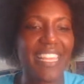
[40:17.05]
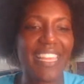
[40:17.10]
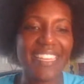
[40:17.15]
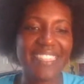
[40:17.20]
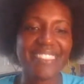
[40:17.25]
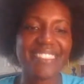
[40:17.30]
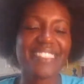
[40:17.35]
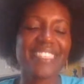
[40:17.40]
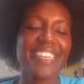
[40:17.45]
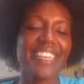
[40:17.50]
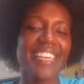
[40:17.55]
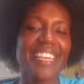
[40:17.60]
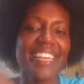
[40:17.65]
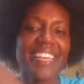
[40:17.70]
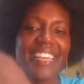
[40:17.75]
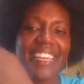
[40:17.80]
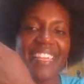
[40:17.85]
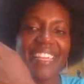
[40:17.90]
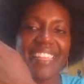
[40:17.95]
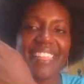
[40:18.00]
Yes,
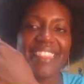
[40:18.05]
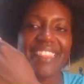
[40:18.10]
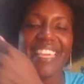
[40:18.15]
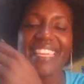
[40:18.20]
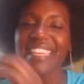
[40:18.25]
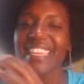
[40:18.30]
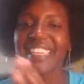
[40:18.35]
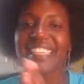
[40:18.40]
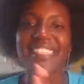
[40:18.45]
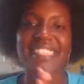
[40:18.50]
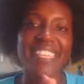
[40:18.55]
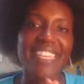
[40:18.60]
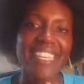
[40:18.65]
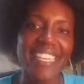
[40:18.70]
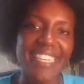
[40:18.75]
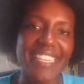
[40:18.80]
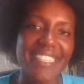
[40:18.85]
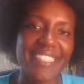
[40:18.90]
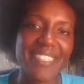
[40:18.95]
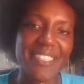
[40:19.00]
they needed to
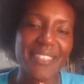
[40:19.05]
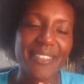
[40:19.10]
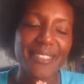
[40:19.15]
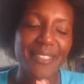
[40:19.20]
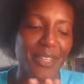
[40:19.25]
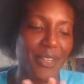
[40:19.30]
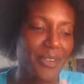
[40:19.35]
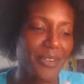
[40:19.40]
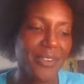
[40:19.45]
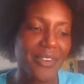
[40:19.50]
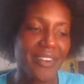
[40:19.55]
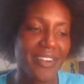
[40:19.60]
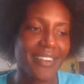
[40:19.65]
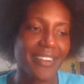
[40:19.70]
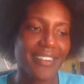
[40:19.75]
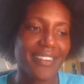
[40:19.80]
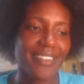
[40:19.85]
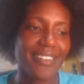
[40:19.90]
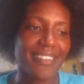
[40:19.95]
eat. So